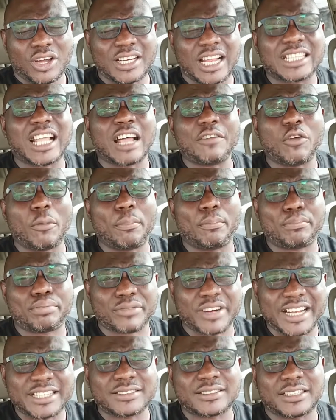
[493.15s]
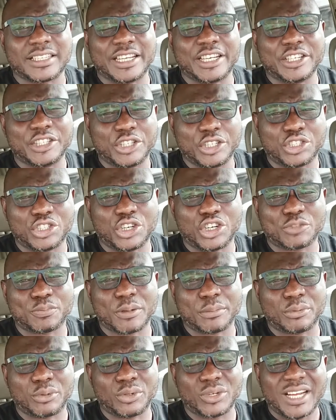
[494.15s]
that have oppressed indigenous
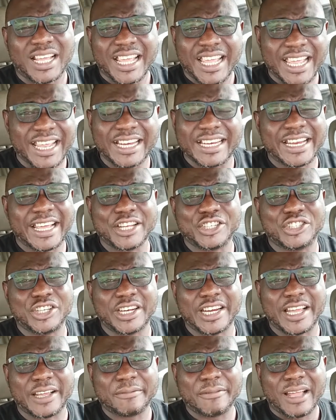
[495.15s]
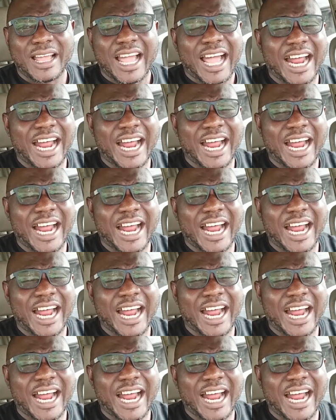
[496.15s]
people in Nigeria.